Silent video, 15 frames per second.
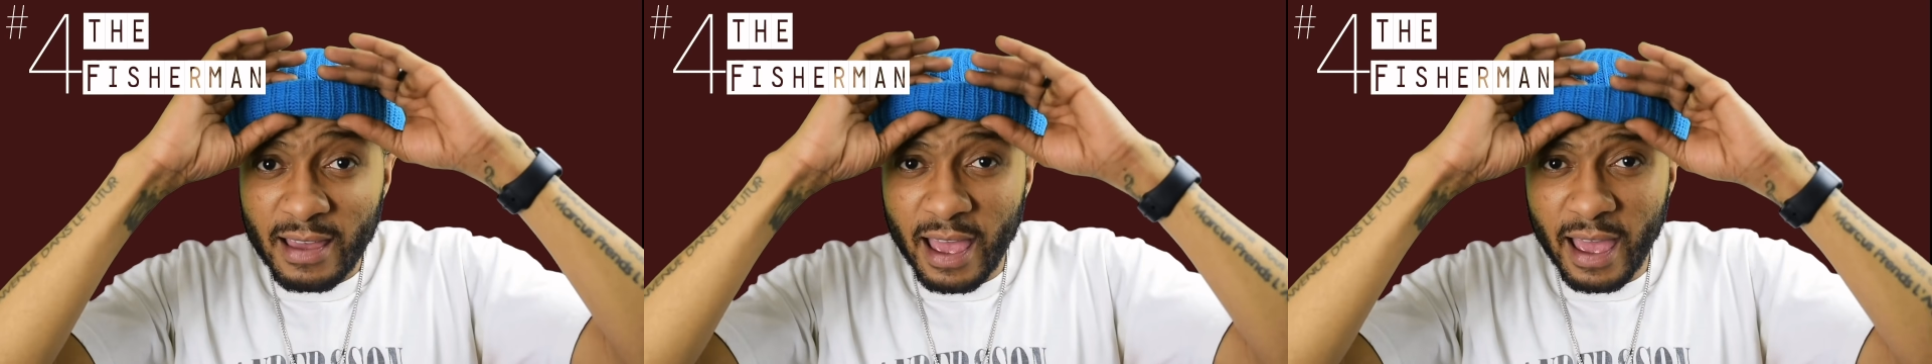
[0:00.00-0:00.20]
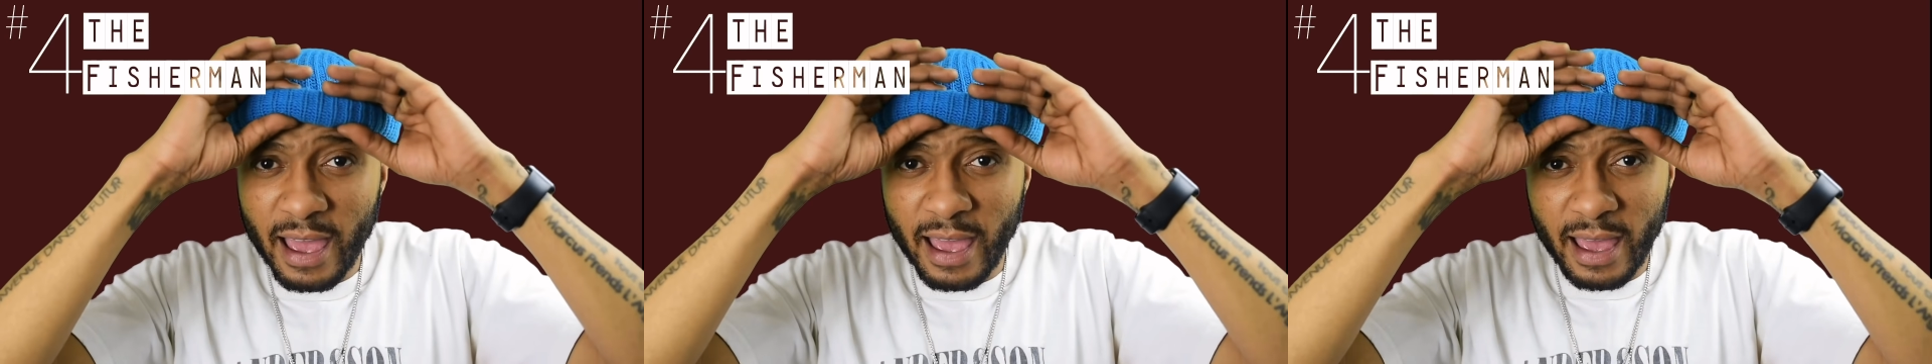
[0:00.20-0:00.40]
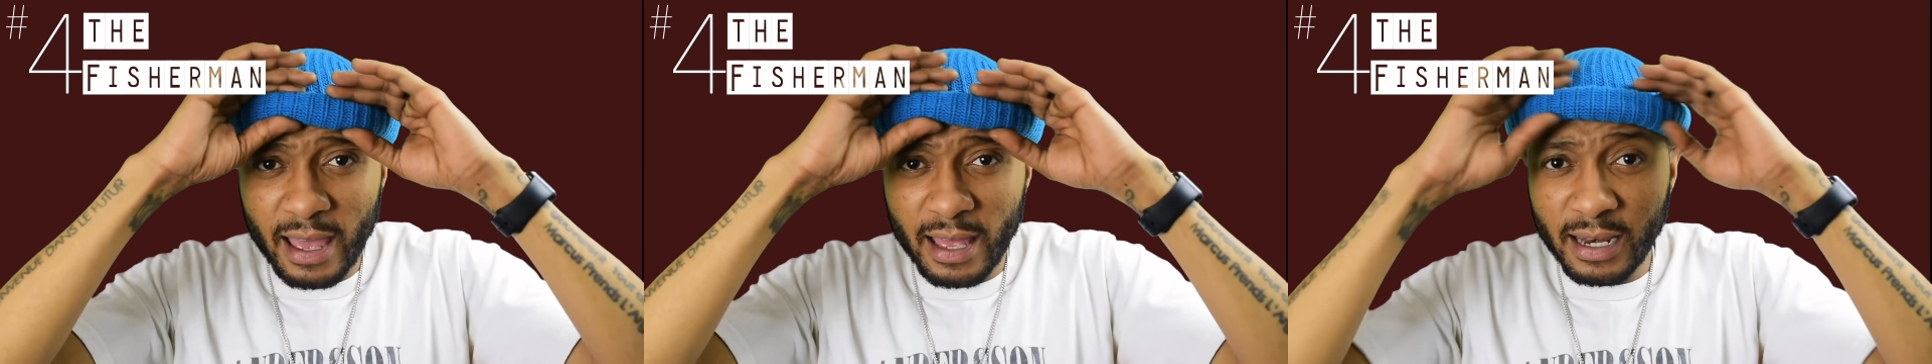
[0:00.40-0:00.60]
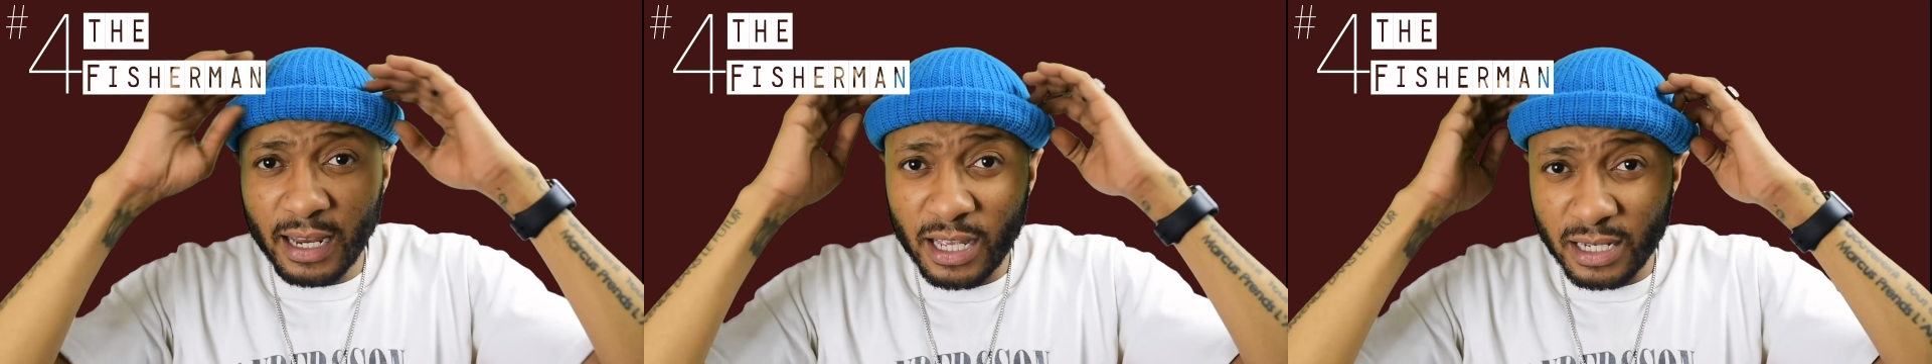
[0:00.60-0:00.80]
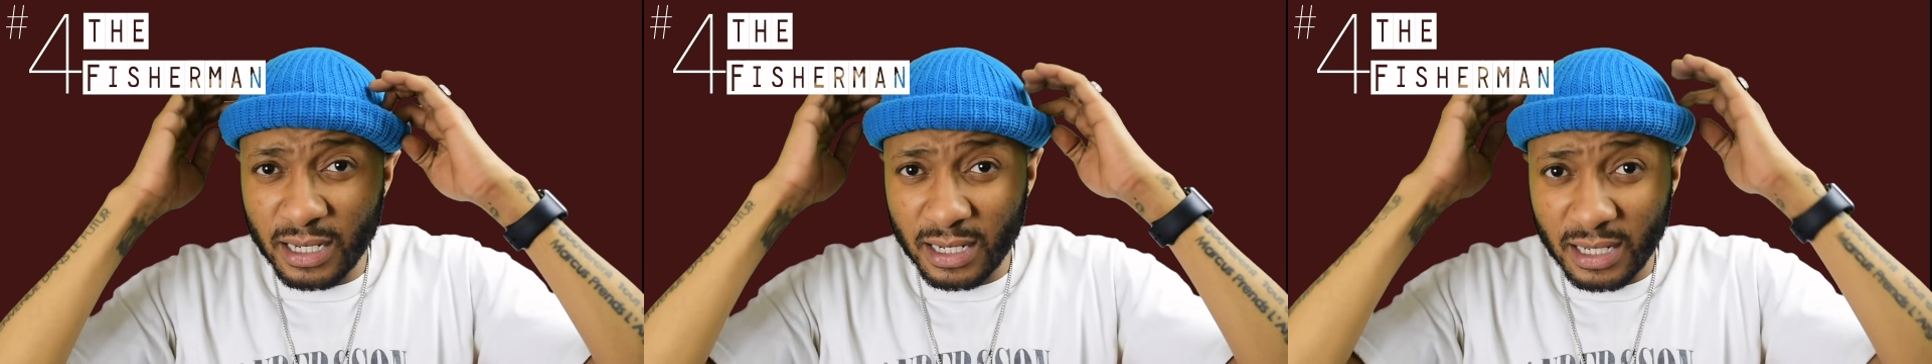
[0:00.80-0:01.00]
and
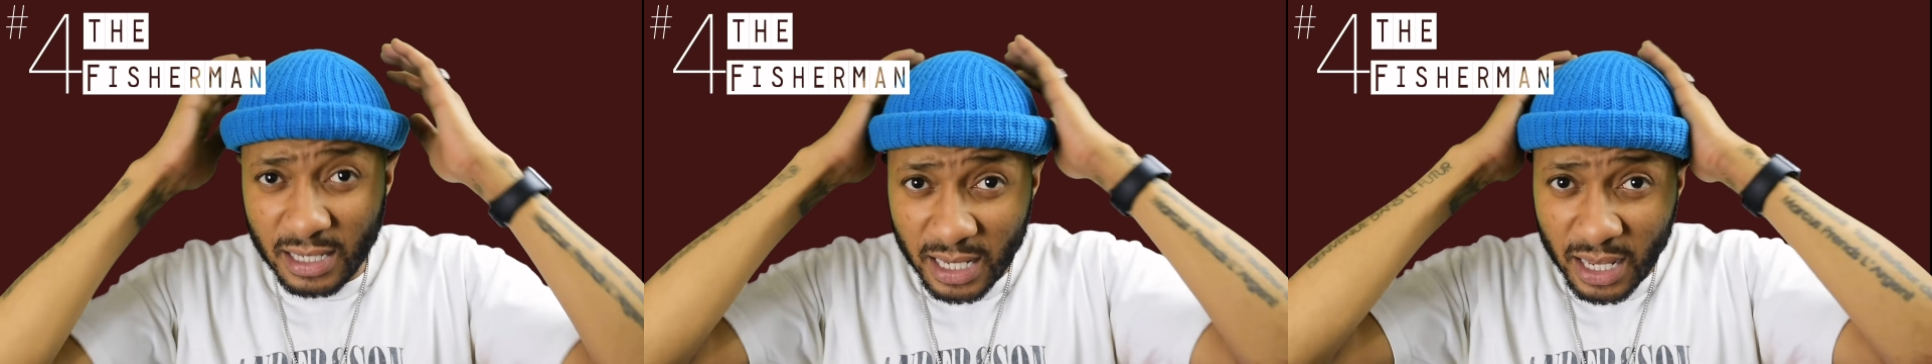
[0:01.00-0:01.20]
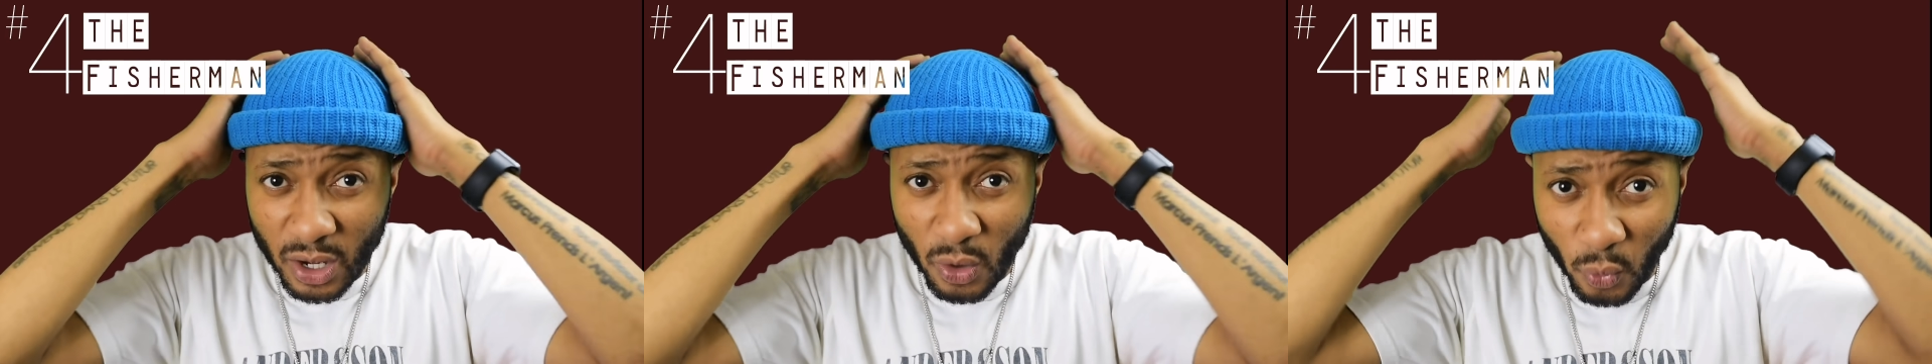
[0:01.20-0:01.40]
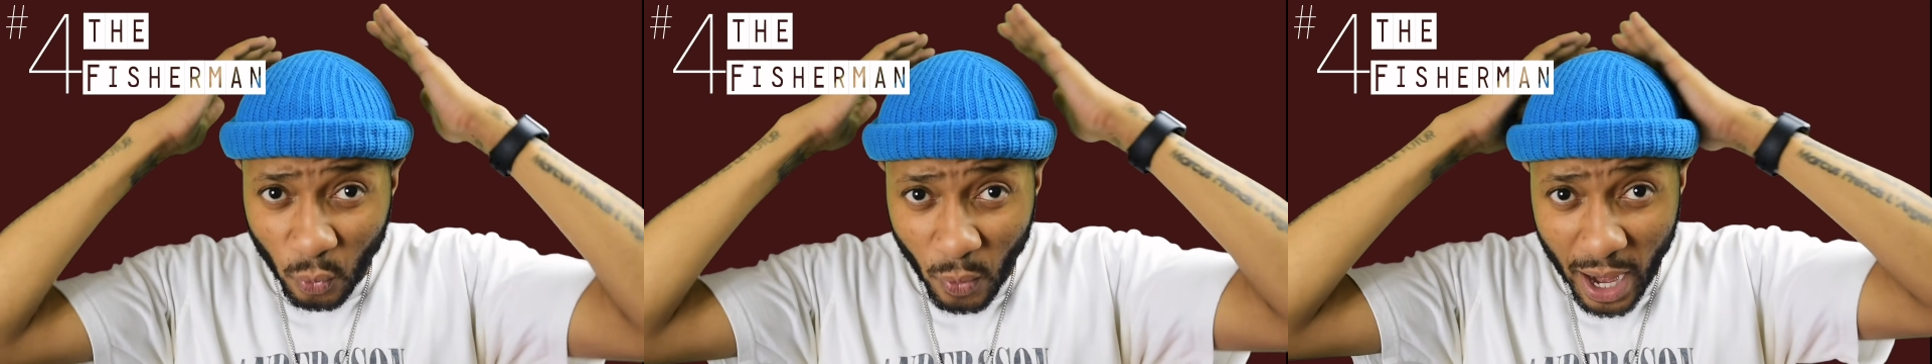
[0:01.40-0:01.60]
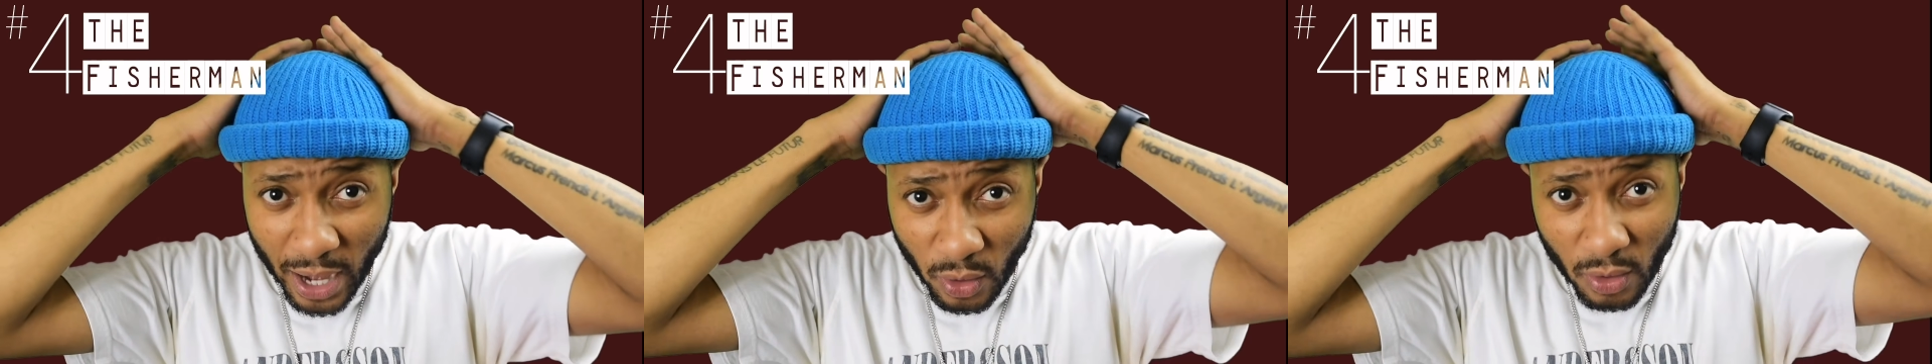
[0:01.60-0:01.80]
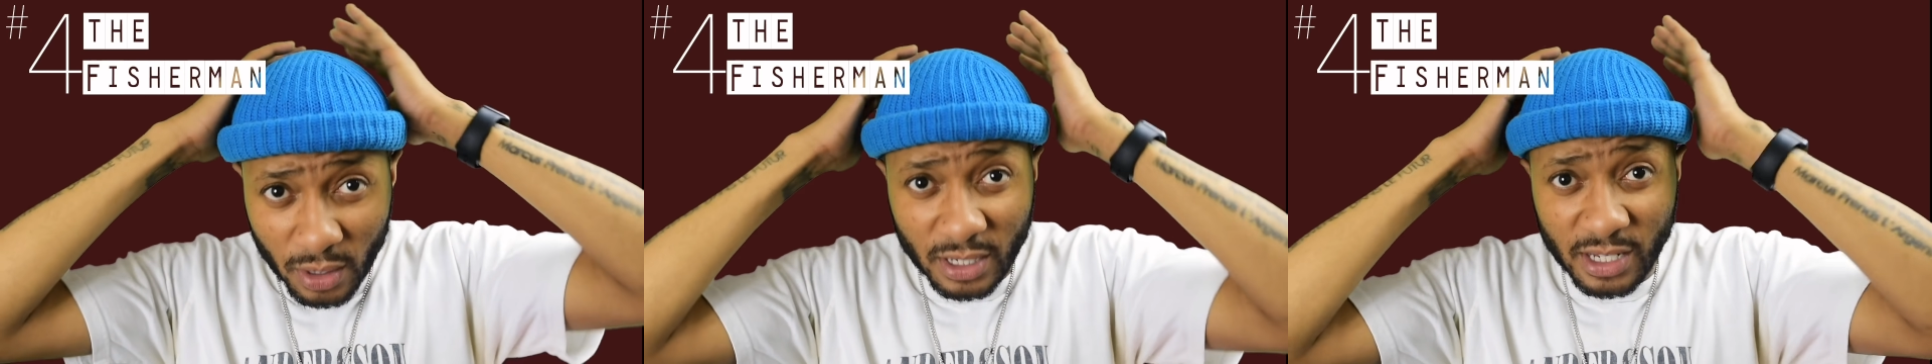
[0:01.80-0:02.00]
it should sit right
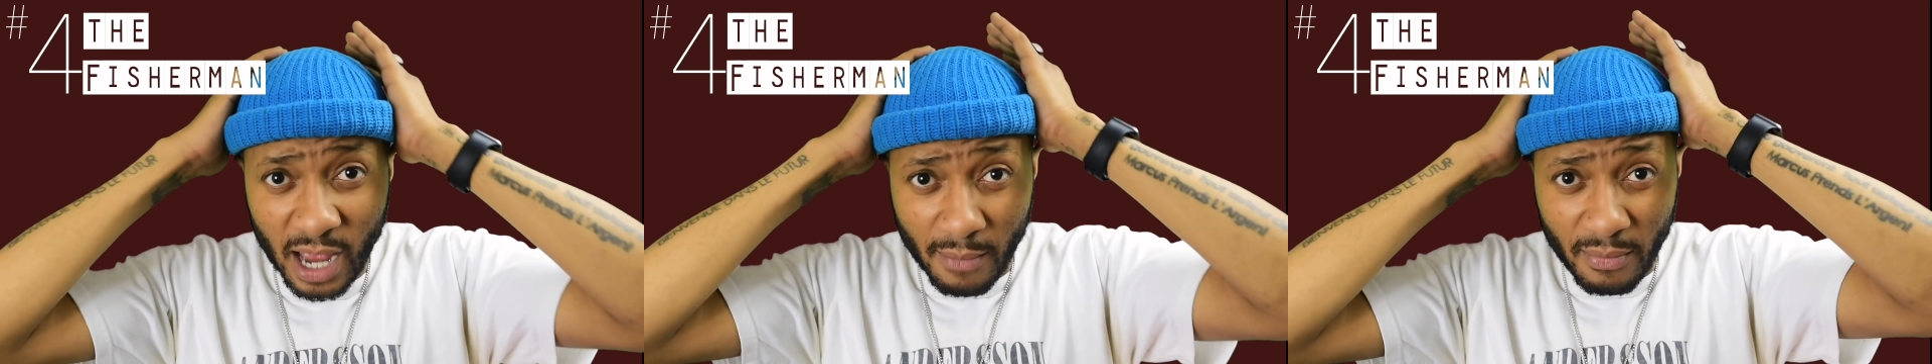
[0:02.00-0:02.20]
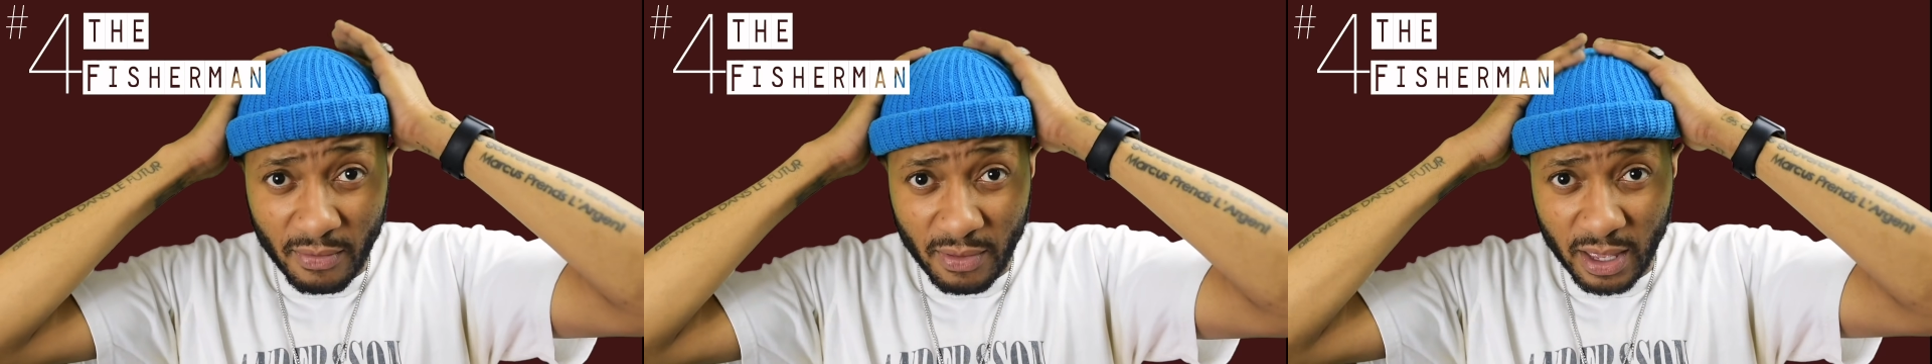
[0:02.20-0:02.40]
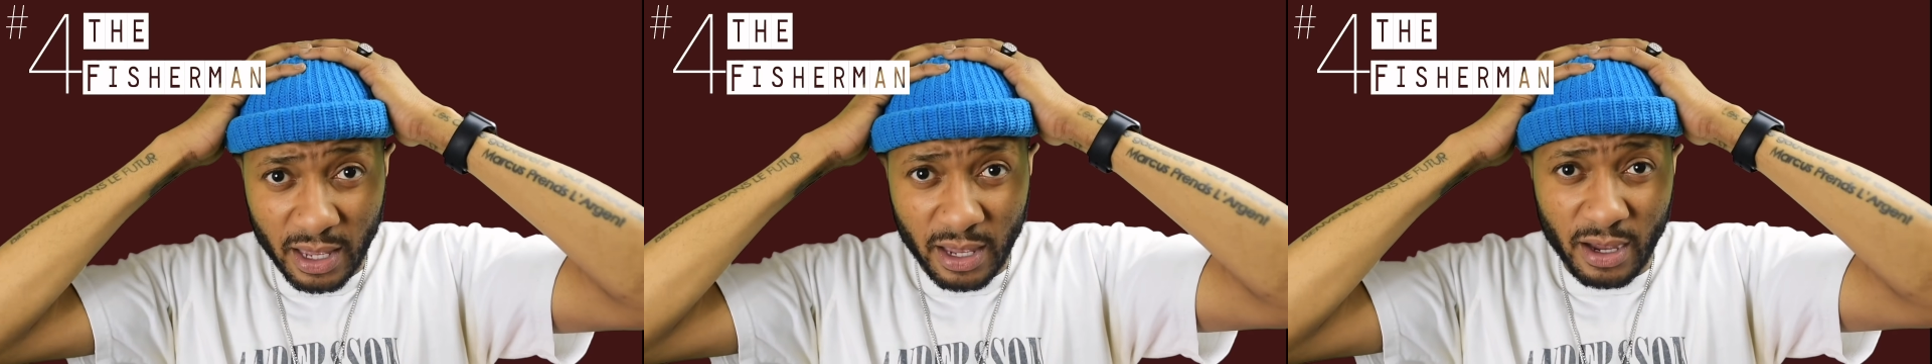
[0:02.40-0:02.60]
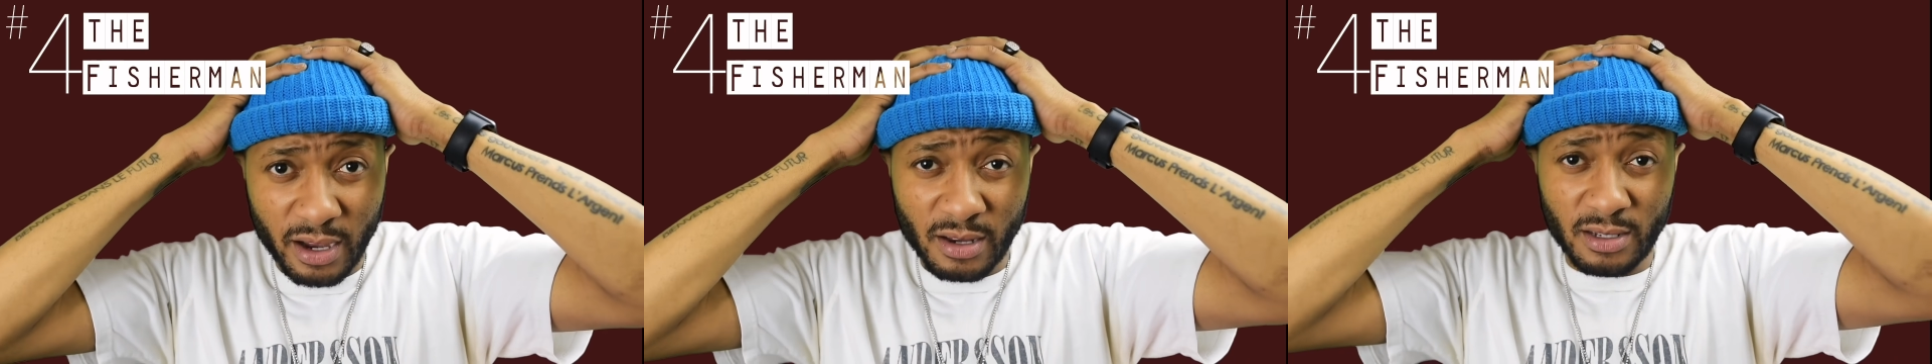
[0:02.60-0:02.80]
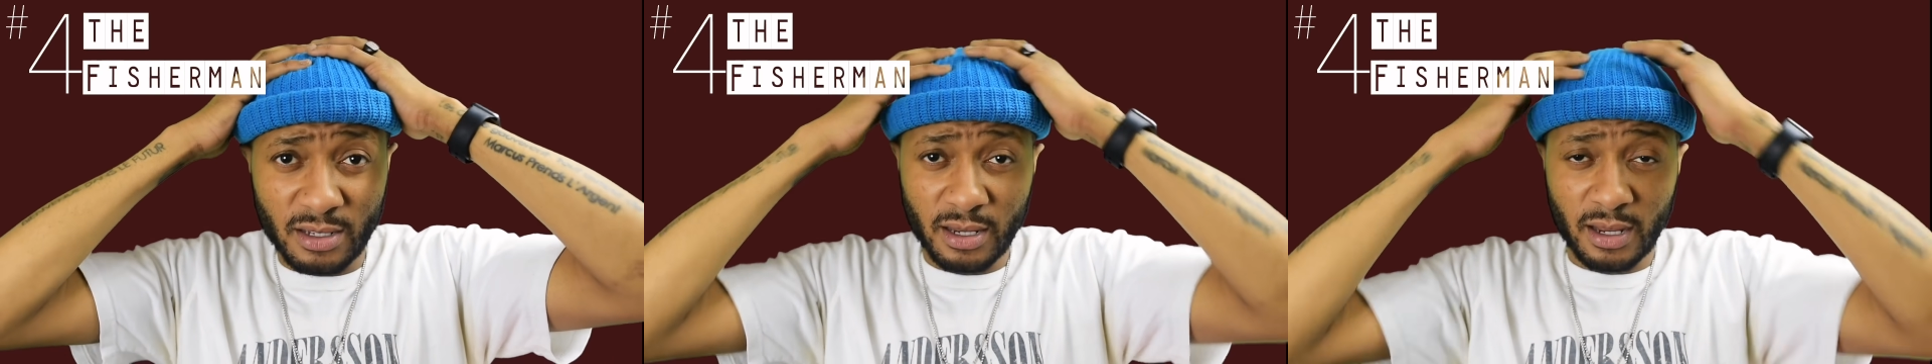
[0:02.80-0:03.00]
on top of the ears